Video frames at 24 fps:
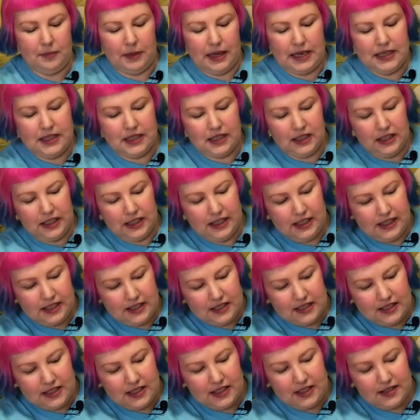basically
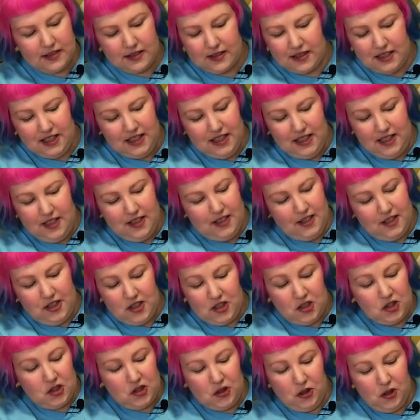it's these
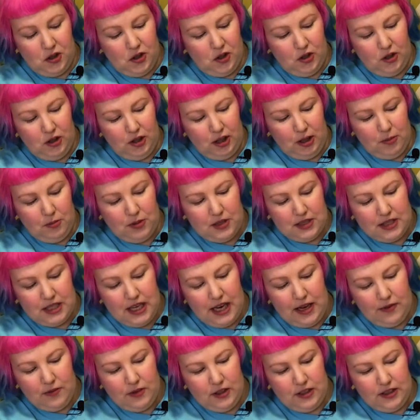two cucumbers
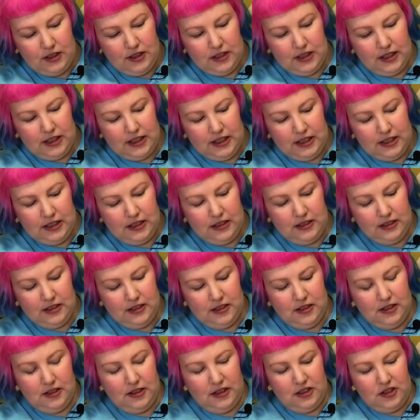having a
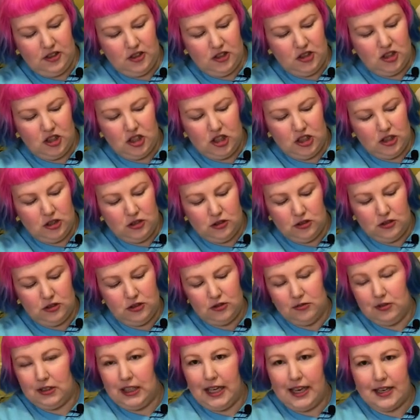chilled,
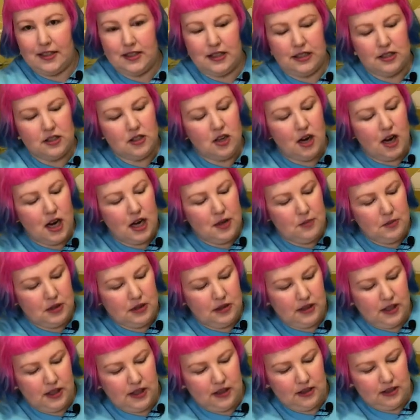relaxing time
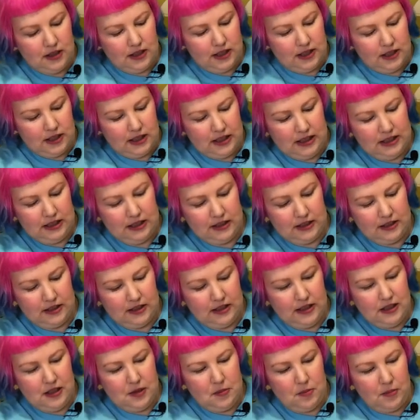in their like
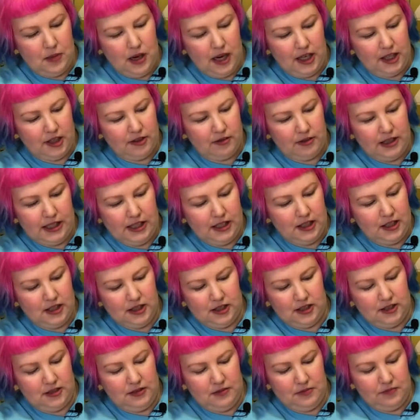
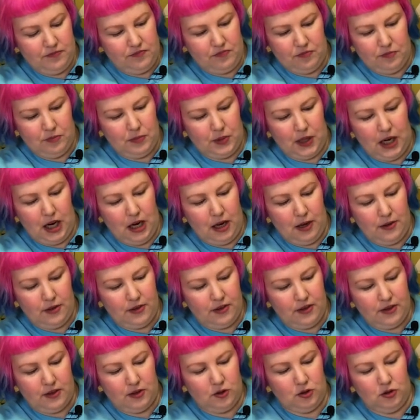margarita
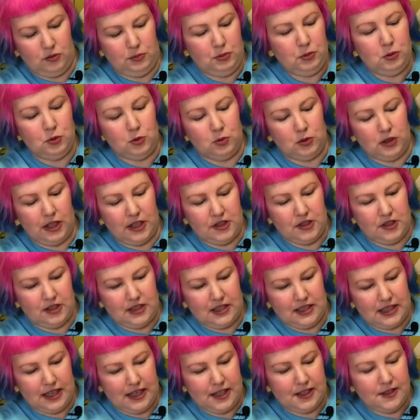bath or pool, I should
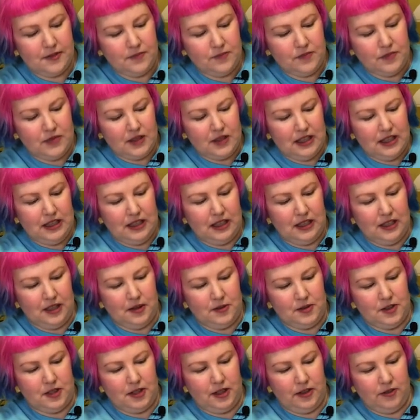say.
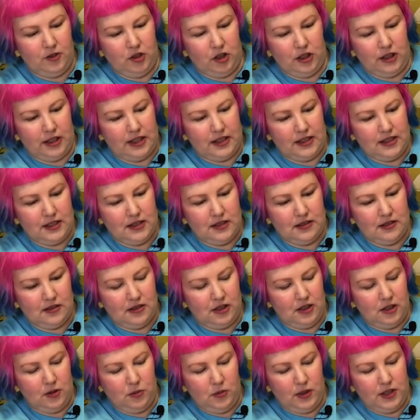Um, so they've got this,
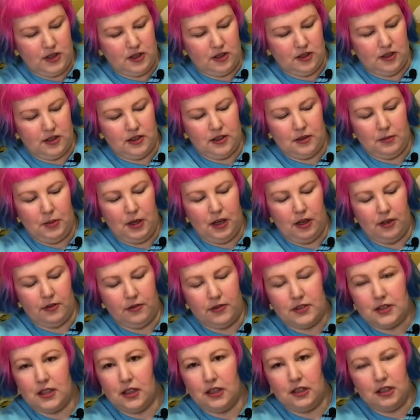you know, one's got a pair
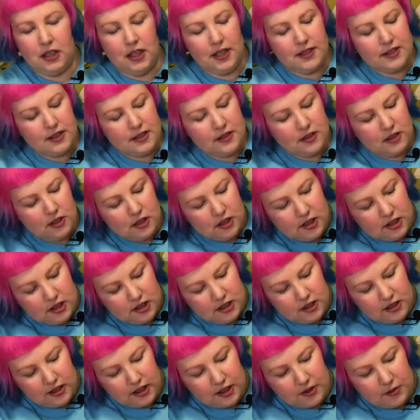of sunglasses
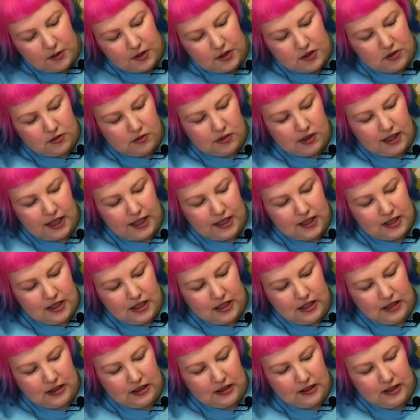on, another one's
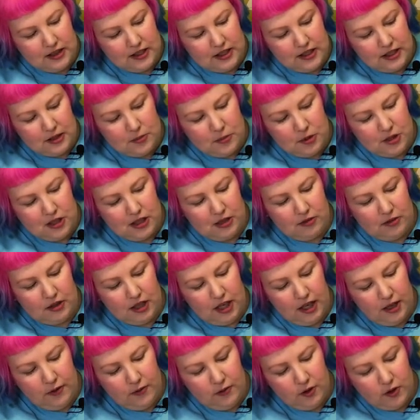relaxing, listening to music with
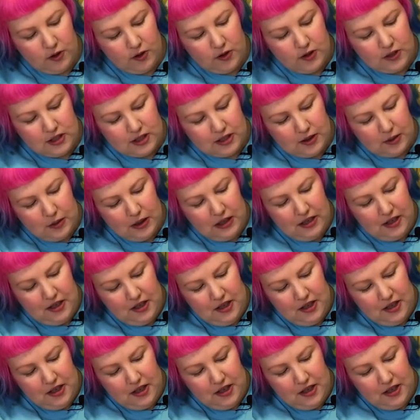headphones. They're